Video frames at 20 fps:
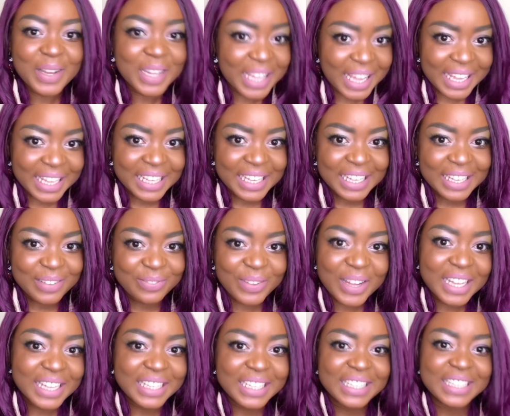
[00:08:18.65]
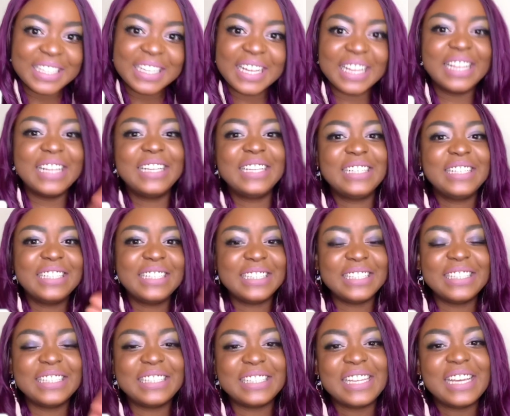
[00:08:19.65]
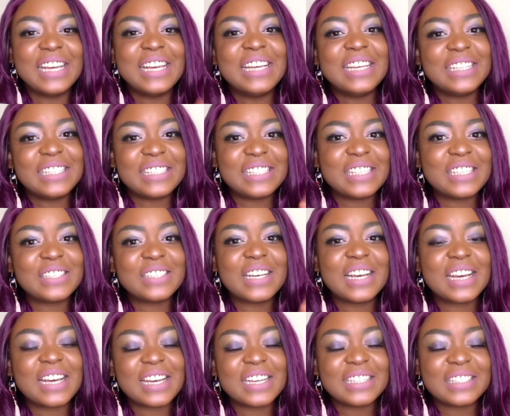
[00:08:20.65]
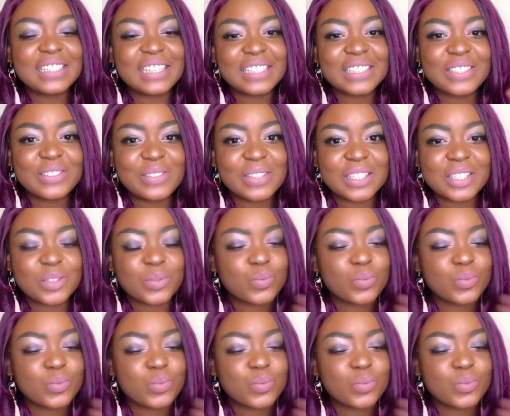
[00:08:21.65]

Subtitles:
Okay, bye. See you guys next week.